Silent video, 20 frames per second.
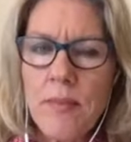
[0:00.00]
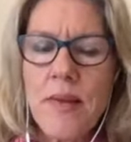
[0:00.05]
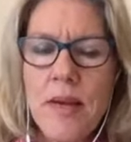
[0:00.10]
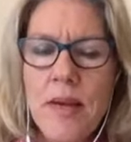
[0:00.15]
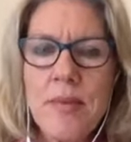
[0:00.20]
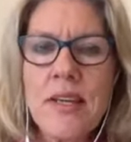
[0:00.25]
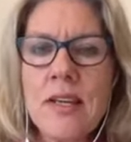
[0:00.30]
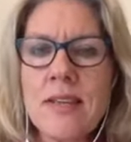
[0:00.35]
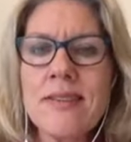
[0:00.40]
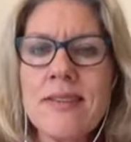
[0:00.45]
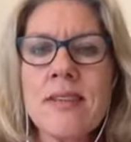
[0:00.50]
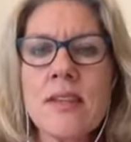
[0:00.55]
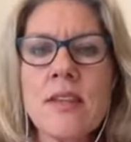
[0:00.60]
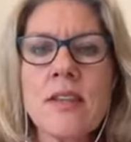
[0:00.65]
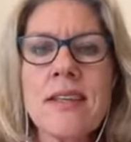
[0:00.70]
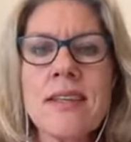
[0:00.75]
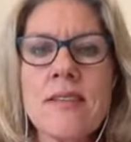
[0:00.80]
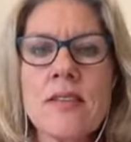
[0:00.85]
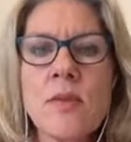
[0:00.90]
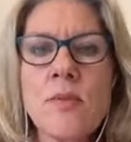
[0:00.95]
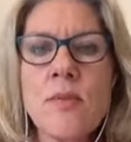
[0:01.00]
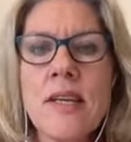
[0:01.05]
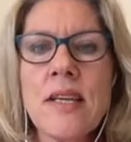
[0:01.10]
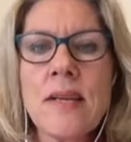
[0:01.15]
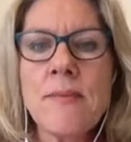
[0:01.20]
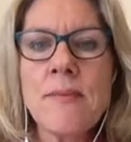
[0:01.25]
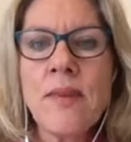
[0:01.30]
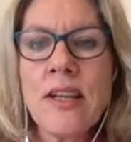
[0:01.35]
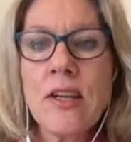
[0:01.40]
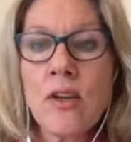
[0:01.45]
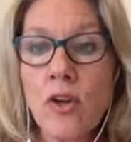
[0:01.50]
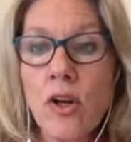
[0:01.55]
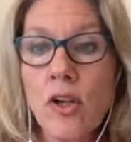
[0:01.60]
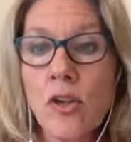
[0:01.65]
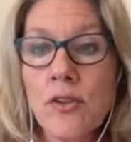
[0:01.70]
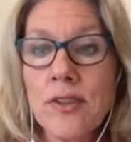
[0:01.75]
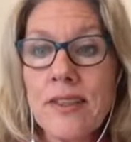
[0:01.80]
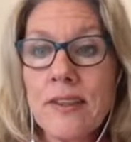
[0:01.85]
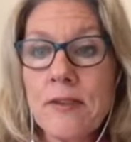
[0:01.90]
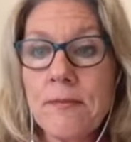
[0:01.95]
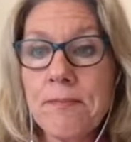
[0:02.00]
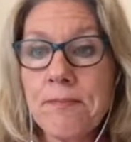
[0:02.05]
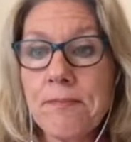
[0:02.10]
maybe consider histamine intolerance.